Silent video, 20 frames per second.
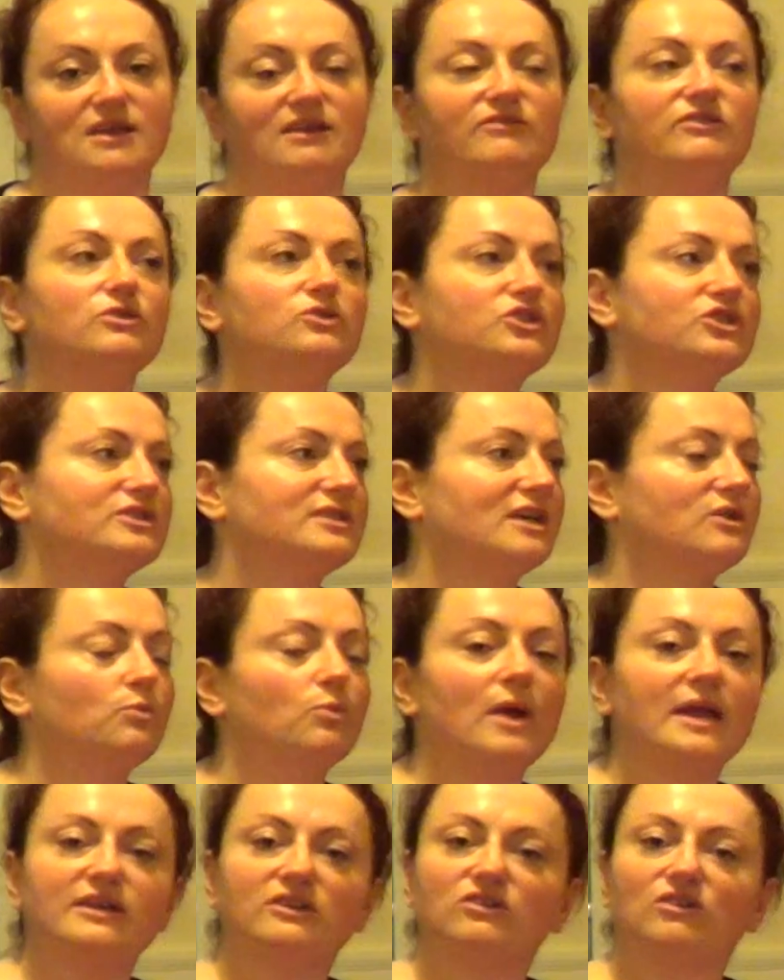If you just like
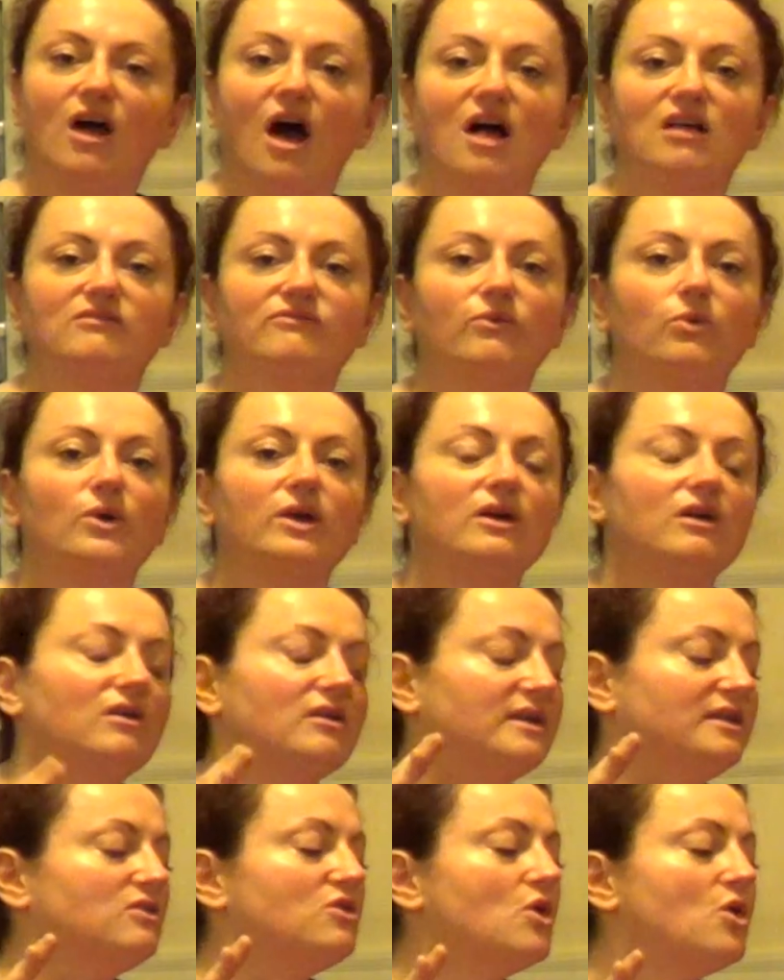regular olive oil
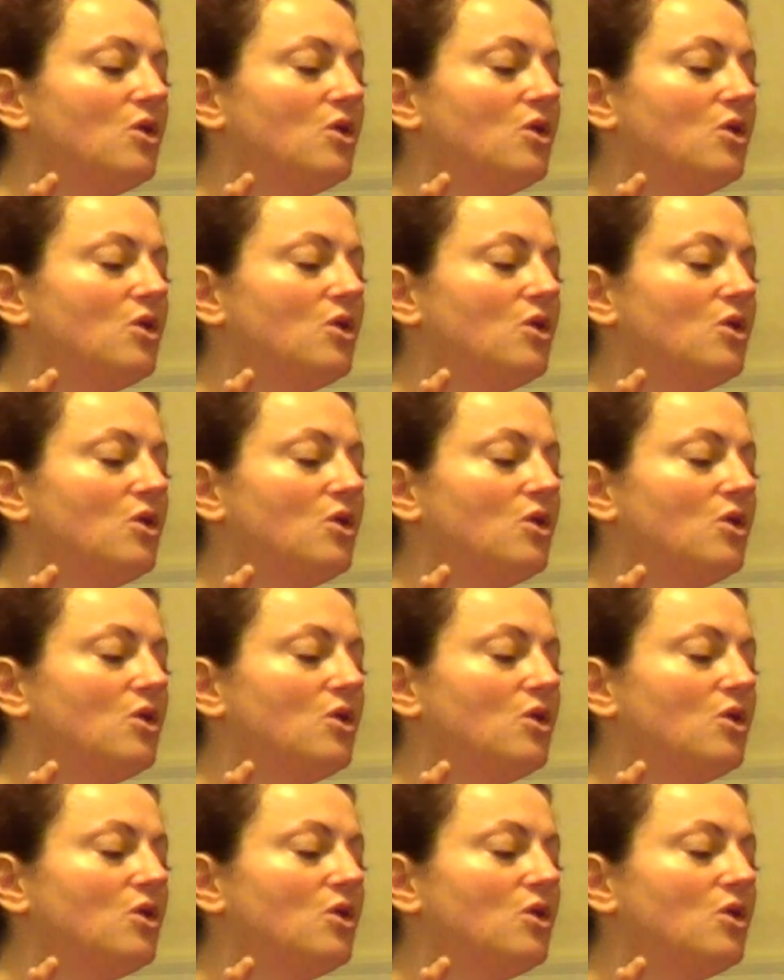and